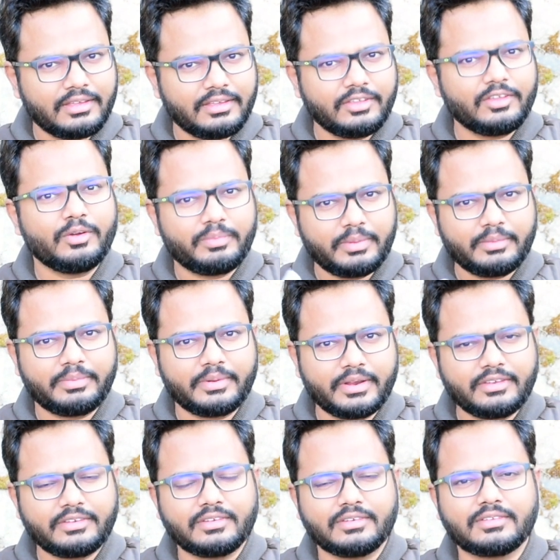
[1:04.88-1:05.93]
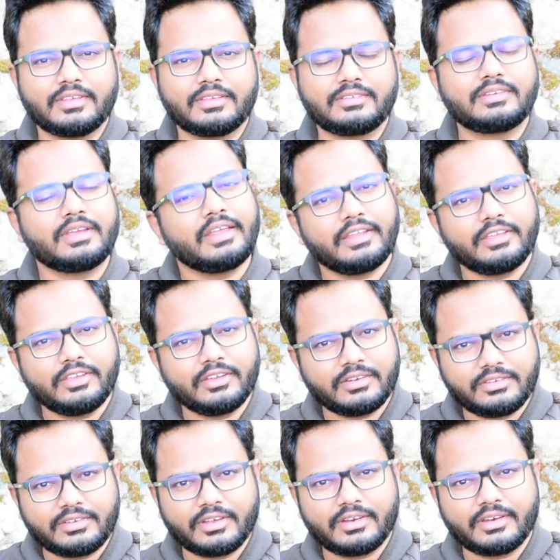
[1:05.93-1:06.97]
your preparation, sustaining your
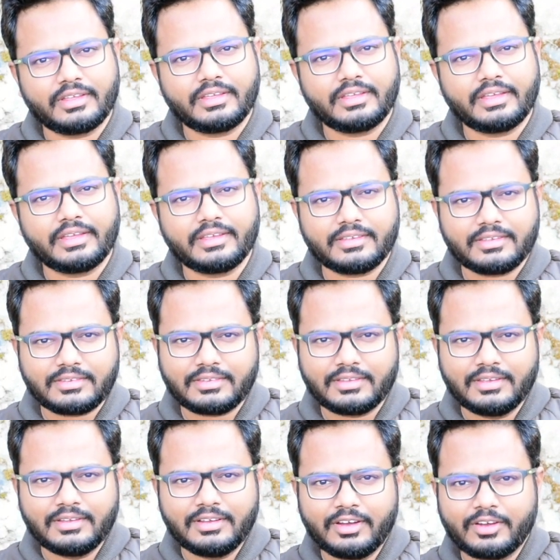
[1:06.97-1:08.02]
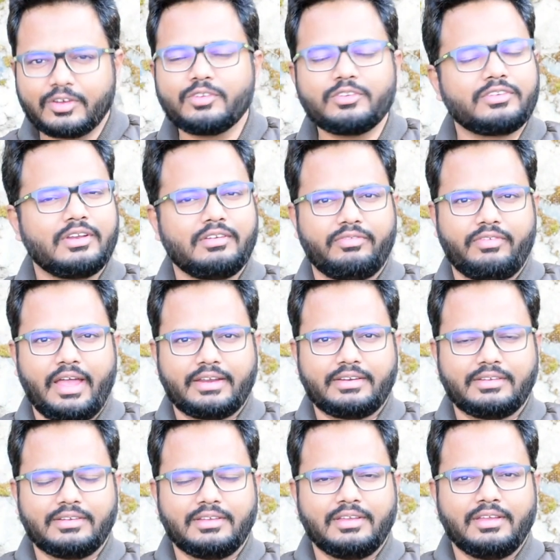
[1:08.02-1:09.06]
journey is a crucial factor.
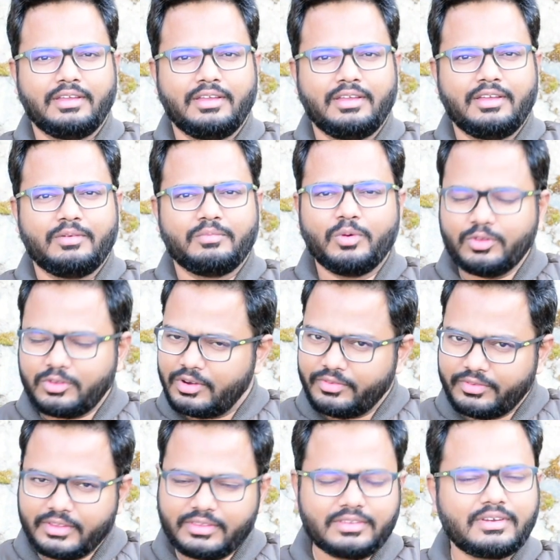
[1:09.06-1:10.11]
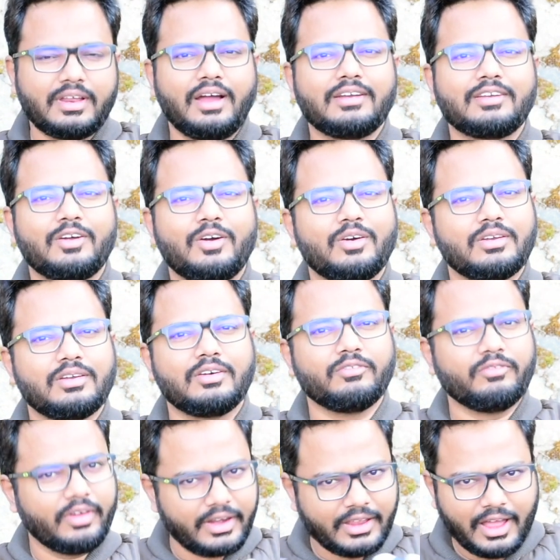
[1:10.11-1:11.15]
Most of us start on a
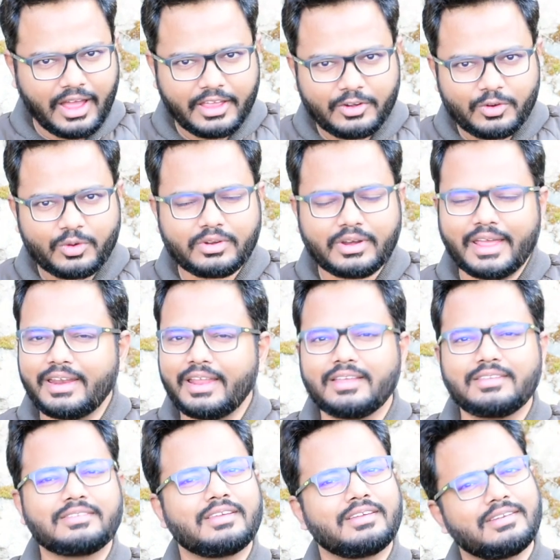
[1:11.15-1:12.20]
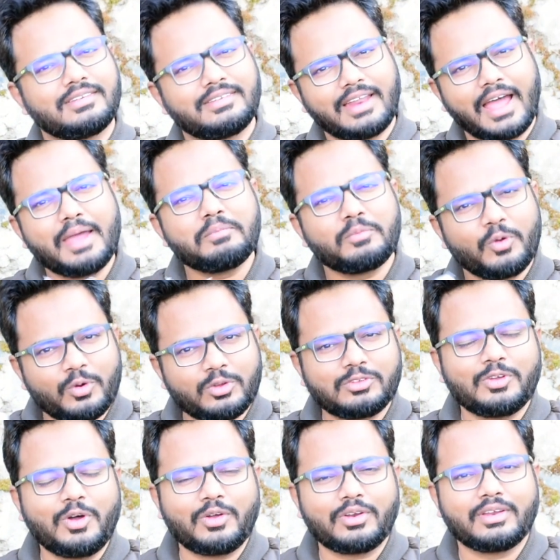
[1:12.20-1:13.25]
very high note, and as time goes
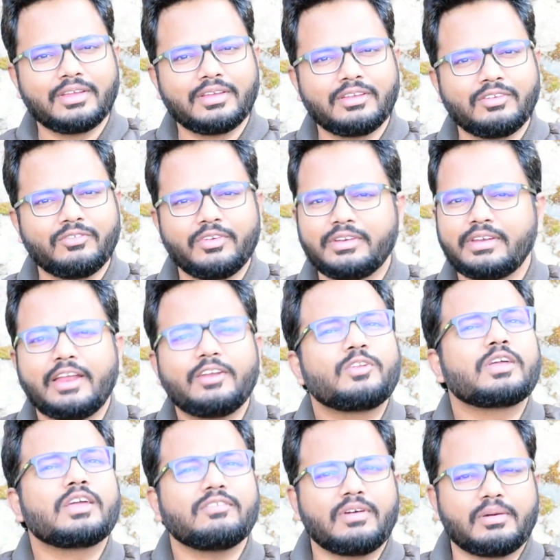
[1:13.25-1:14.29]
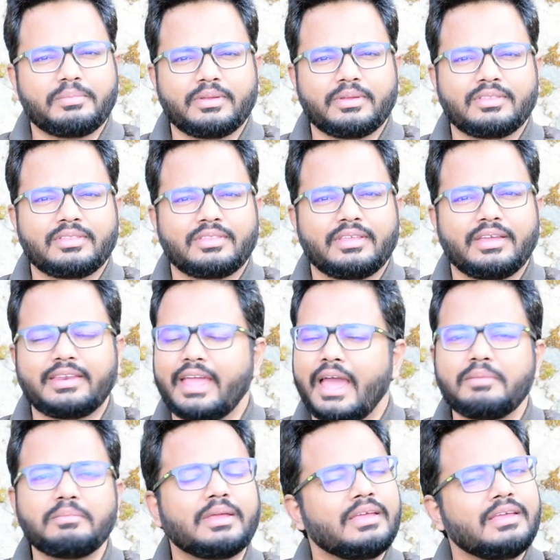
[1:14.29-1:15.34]
on, we tend to give up. There
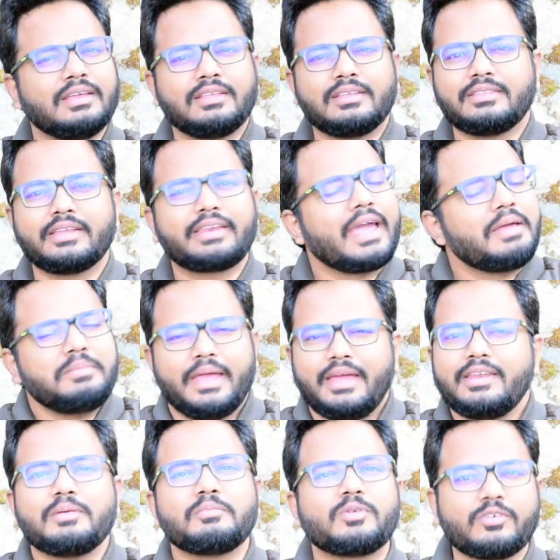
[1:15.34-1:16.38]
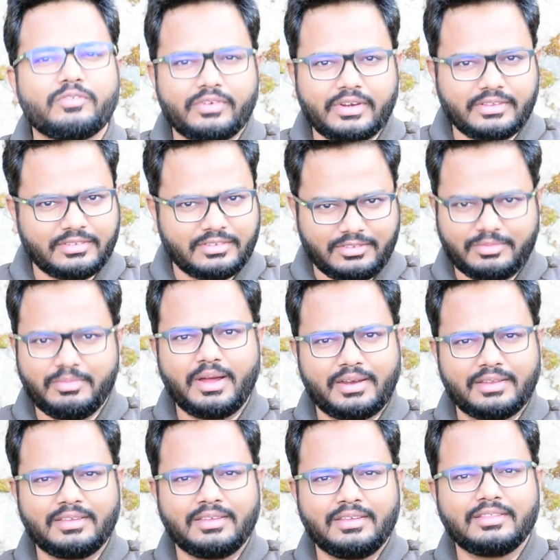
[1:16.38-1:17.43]
can be n number of reasons, but
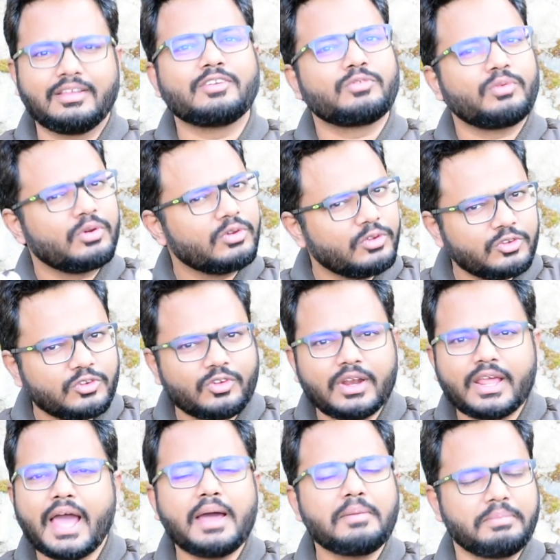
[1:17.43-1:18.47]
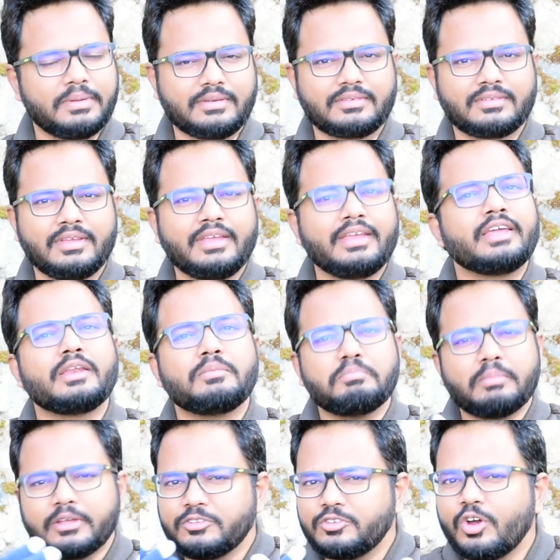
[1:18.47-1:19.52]
that's what usually happens in
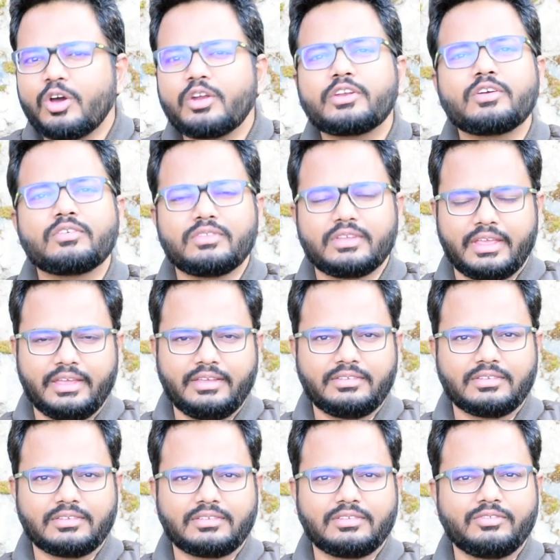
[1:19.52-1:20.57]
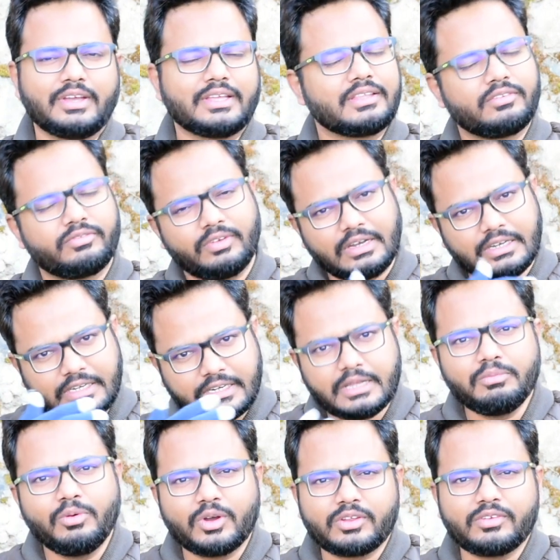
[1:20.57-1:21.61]
majority of the cases. We either feel
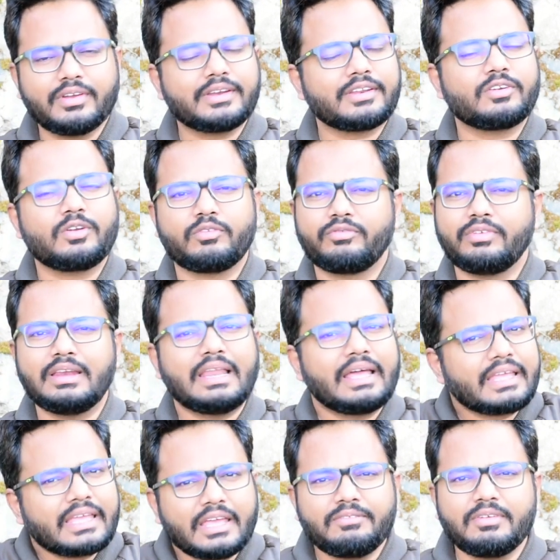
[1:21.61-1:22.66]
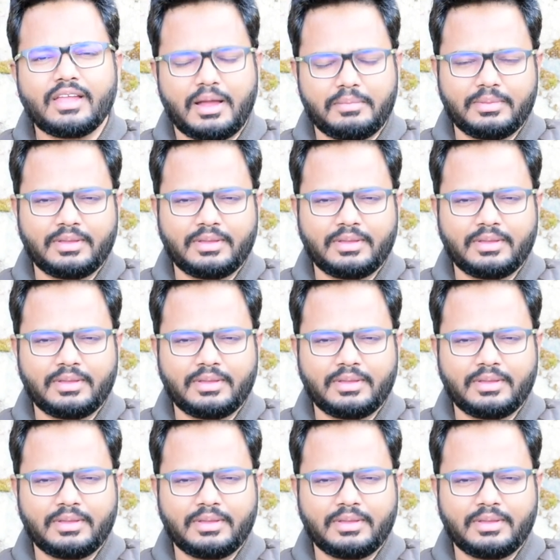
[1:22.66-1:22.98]
demotivated or feel like giving up.